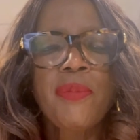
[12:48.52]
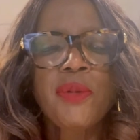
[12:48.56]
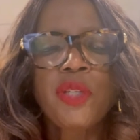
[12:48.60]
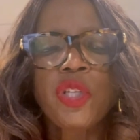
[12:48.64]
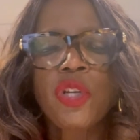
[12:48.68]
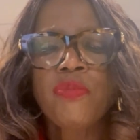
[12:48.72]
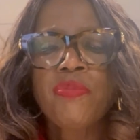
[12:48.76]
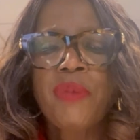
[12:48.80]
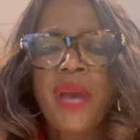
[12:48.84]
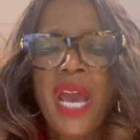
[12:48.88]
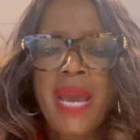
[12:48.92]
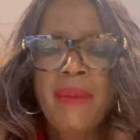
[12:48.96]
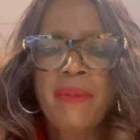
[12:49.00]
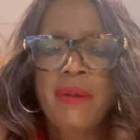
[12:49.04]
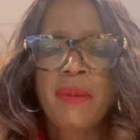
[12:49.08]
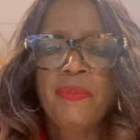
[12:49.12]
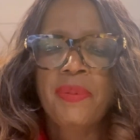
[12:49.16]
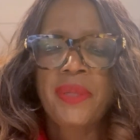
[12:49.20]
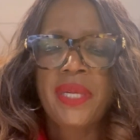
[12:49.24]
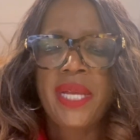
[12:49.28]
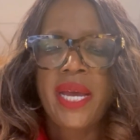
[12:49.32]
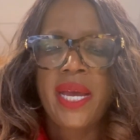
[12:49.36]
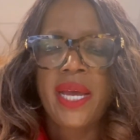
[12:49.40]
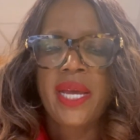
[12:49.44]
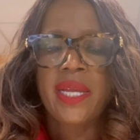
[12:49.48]
a new payment
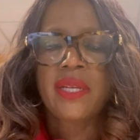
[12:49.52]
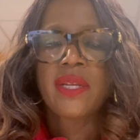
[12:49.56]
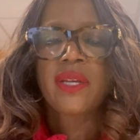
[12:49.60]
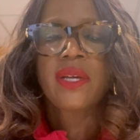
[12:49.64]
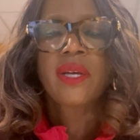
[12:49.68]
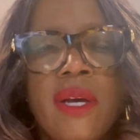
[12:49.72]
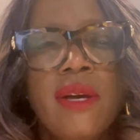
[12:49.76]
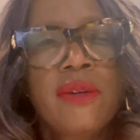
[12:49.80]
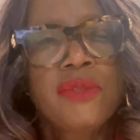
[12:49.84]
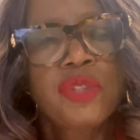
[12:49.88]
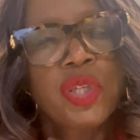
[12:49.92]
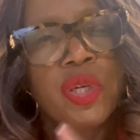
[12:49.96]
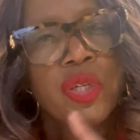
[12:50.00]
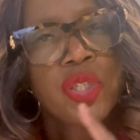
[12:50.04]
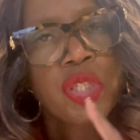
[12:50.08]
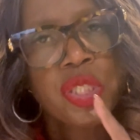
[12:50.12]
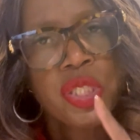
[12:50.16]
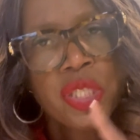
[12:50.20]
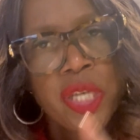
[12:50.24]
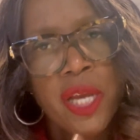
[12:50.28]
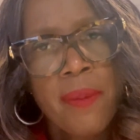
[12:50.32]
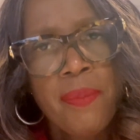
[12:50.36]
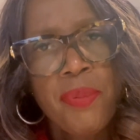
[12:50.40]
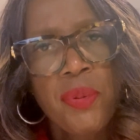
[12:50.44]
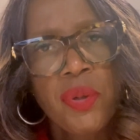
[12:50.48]
plan to
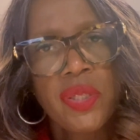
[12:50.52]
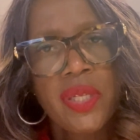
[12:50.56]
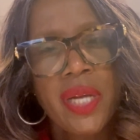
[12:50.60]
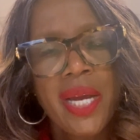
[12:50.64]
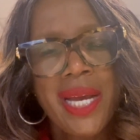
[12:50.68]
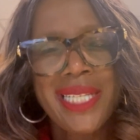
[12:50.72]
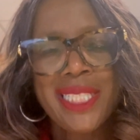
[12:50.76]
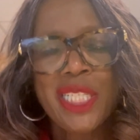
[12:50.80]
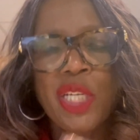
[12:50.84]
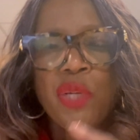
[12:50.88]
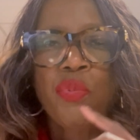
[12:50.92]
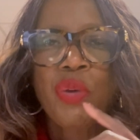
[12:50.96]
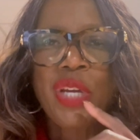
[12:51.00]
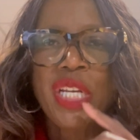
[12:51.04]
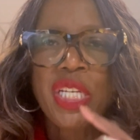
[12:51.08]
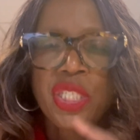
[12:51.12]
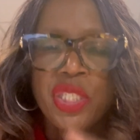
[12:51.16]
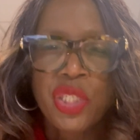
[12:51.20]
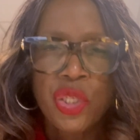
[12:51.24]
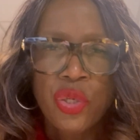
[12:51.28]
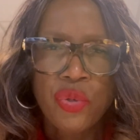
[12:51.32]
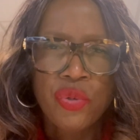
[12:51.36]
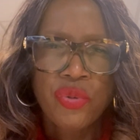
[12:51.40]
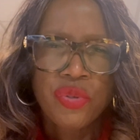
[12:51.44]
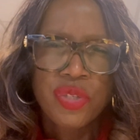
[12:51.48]
temporarily
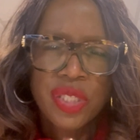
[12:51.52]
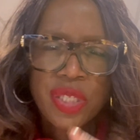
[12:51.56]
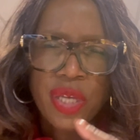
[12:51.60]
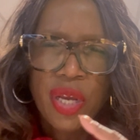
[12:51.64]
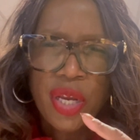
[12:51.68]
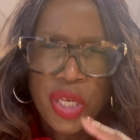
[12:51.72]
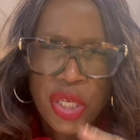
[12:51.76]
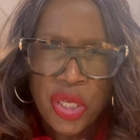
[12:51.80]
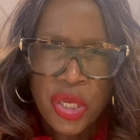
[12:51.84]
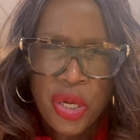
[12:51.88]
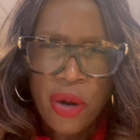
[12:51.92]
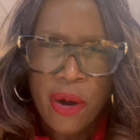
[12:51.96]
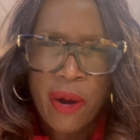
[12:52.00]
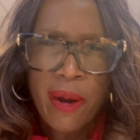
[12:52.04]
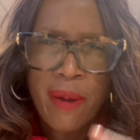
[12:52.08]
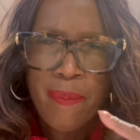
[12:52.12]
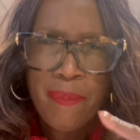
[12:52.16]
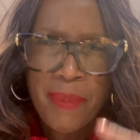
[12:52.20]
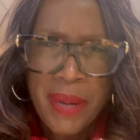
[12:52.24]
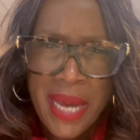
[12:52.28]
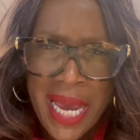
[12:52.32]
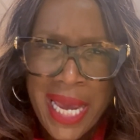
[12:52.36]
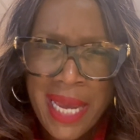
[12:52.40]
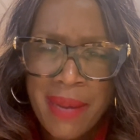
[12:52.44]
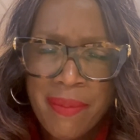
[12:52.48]
reduce your
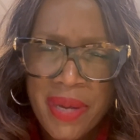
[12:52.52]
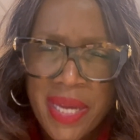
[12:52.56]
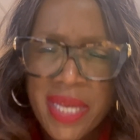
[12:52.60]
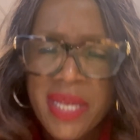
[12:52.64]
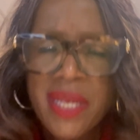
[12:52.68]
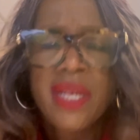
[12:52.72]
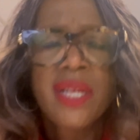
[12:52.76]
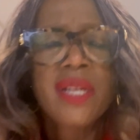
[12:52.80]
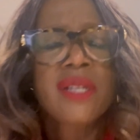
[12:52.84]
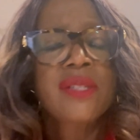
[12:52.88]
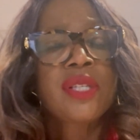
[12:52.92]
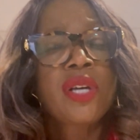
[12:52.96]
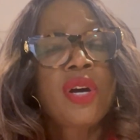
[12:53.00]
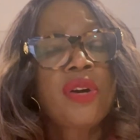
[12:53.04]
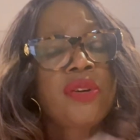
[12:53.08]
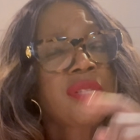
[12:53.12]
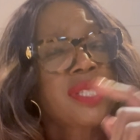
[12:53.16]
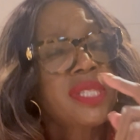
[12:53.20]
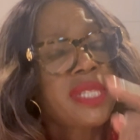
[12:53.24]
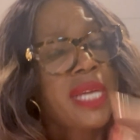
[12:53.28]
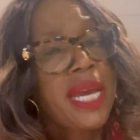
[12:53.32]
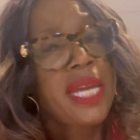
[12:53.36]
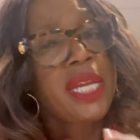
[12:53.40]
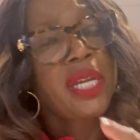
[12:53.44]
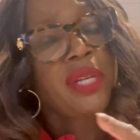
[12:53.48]
payment? So
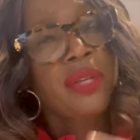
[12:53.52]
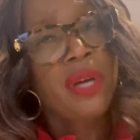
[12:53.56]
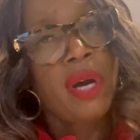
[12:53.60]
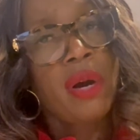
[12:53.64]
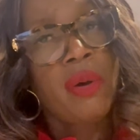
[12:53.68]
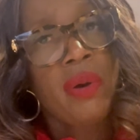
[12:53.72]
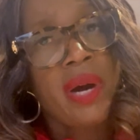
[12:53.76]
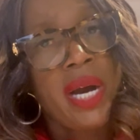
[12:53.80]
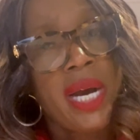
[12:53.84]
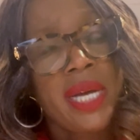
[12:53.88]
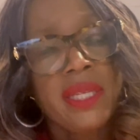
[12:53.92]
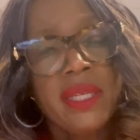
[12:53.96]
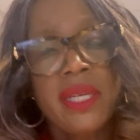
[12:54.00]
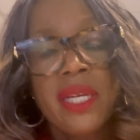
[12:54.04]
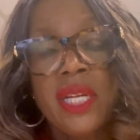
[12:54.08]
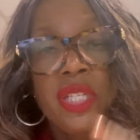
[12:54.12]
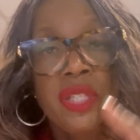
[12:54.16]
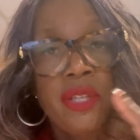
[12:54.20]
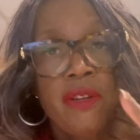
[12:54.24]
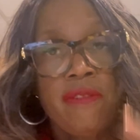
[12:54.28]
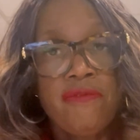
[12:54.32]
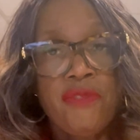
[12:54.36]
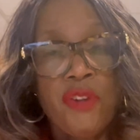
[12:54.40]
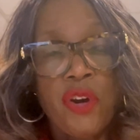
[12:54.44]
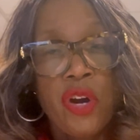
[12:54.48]
say, you know what?
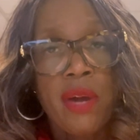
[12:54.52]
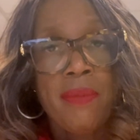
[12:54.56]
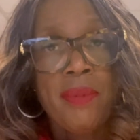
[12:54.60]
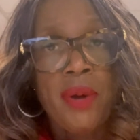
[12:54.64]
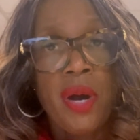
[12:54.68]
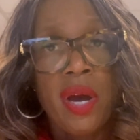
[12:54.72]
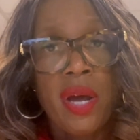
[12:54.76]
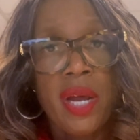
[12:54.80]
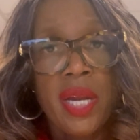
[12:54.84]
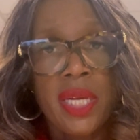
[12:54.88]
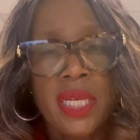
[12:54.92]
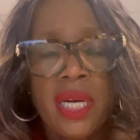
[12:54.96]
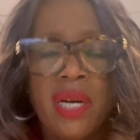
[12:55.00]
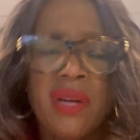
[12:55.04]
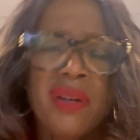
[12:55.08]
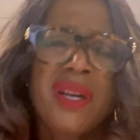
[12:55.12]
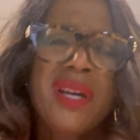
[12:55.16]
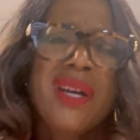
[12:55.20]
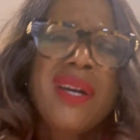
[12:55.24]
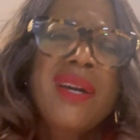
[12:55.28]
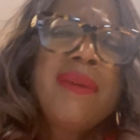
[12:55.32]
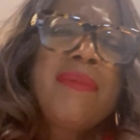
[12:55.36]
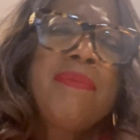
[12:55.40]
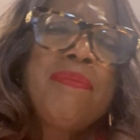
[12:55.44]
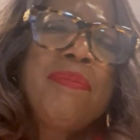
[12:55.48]
Defer my auto loan,
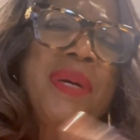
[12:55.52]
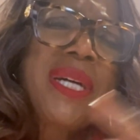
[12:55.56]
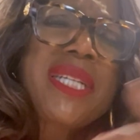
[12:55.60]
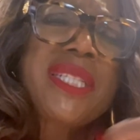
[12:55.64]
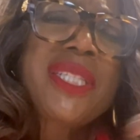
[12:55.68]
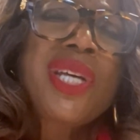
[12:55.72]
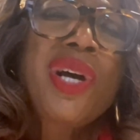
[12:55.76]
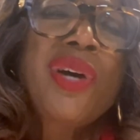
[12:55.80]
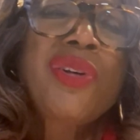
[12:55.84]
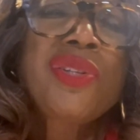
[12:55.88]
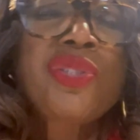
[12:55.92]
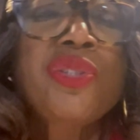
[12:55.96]
put those